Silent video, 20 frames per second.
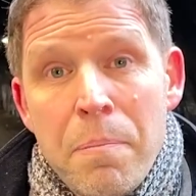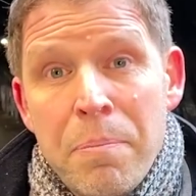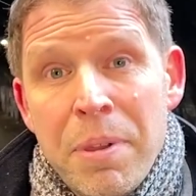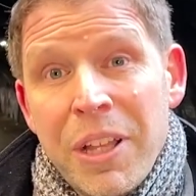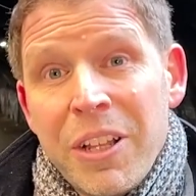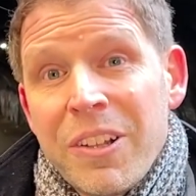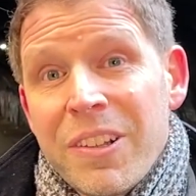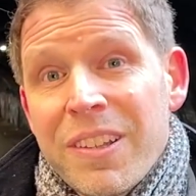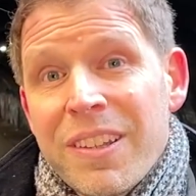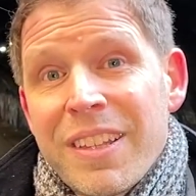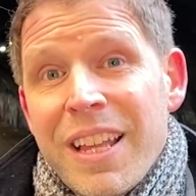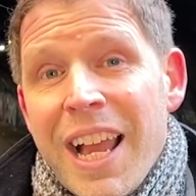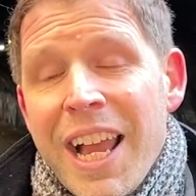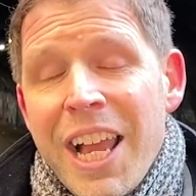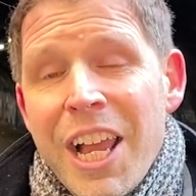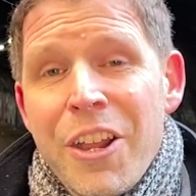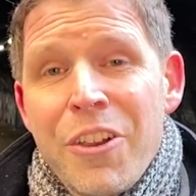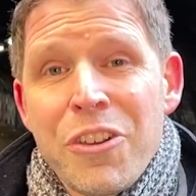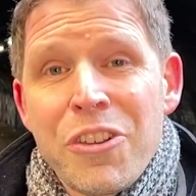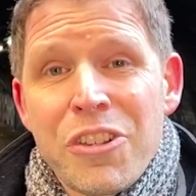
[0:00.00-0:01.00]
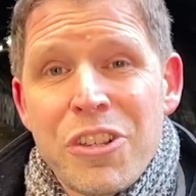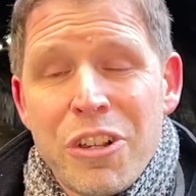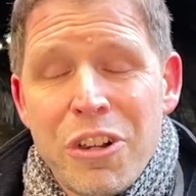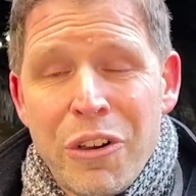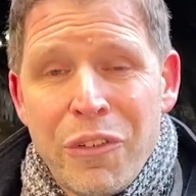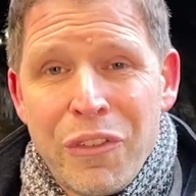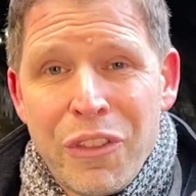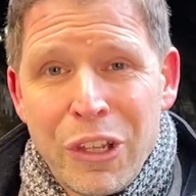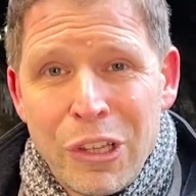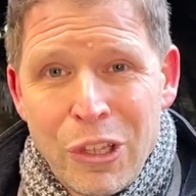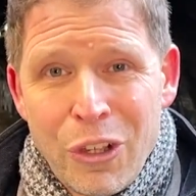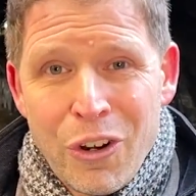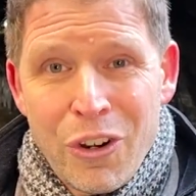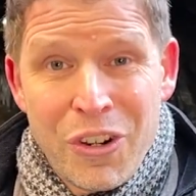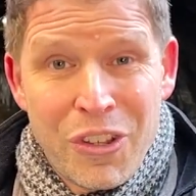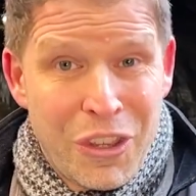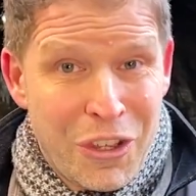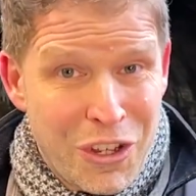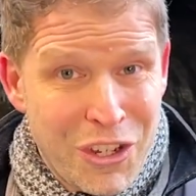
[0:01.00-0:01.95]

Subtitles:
build the house of the Lord,